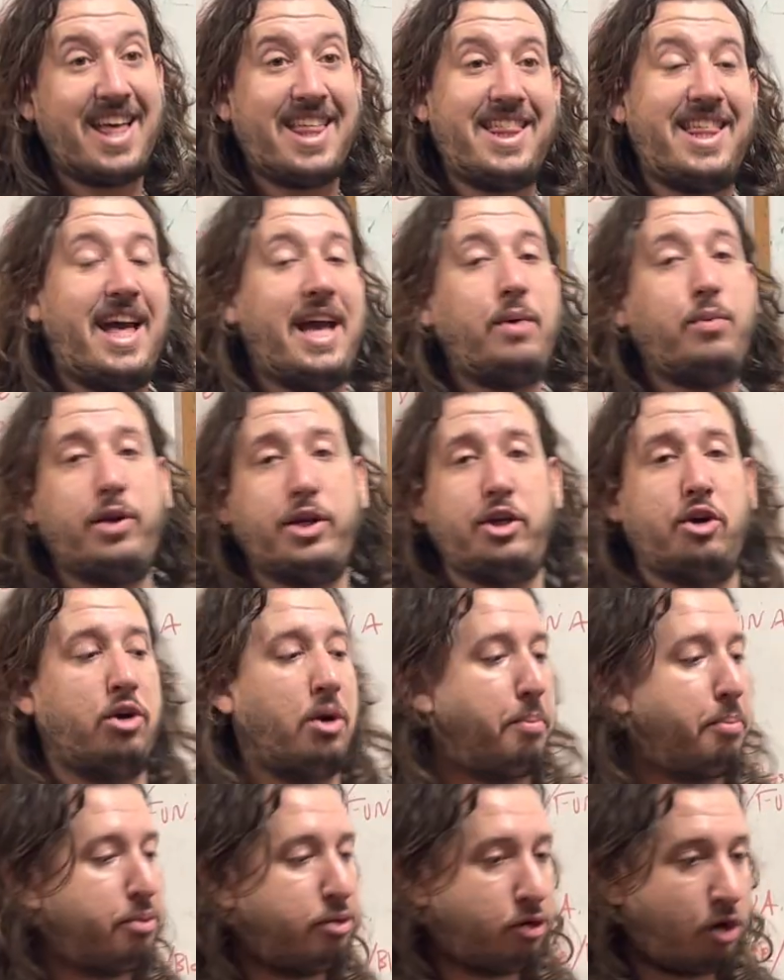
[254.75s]
Then when you're
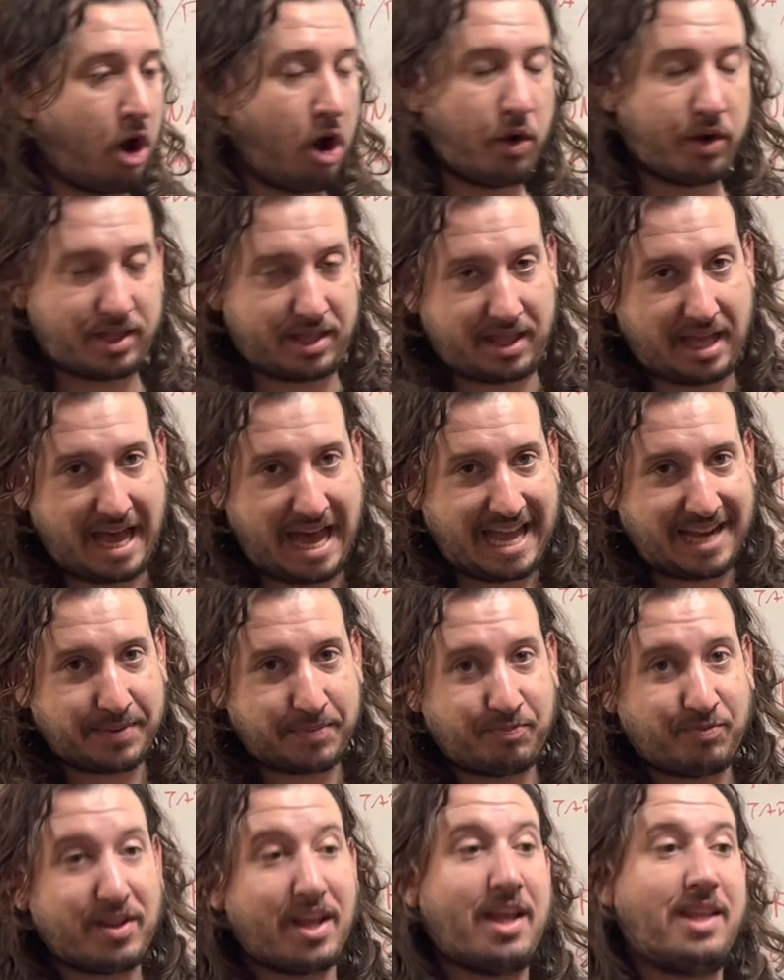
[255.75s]
a pro at
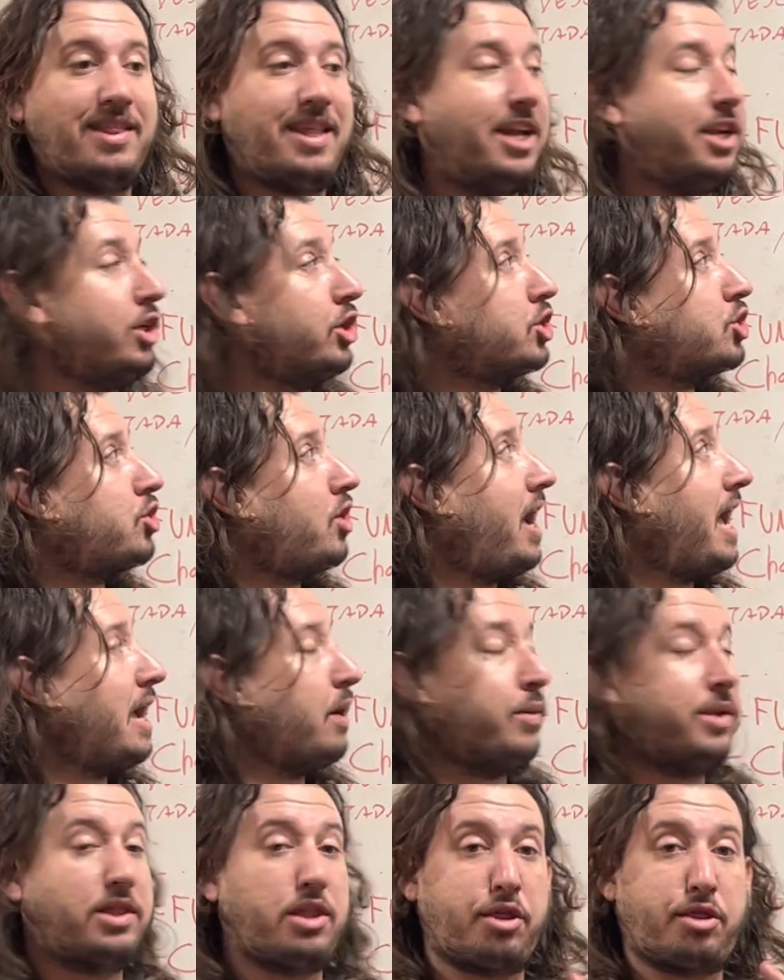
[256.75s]
that, then you'll try
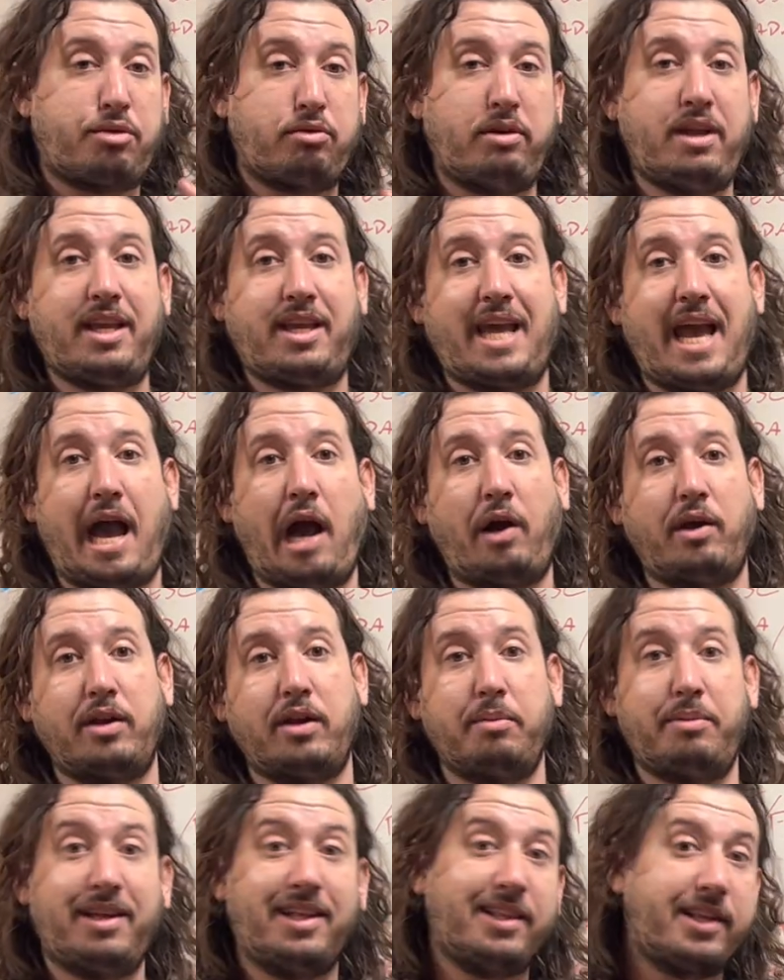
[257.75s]
it with the 3 count.
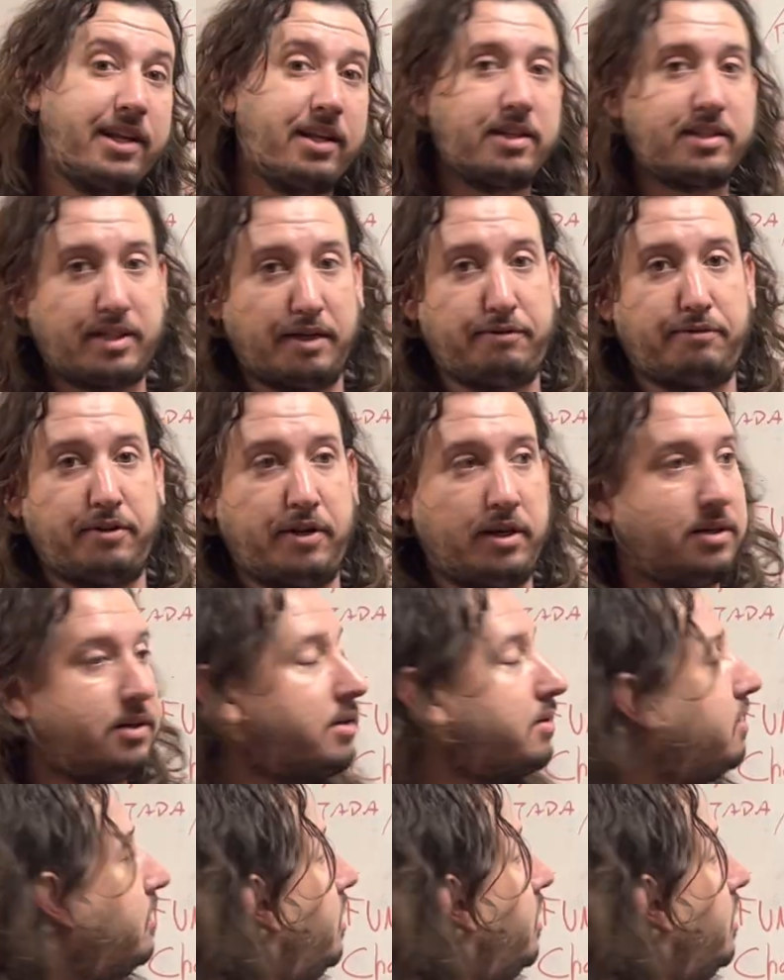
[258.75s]
It'll be a little different.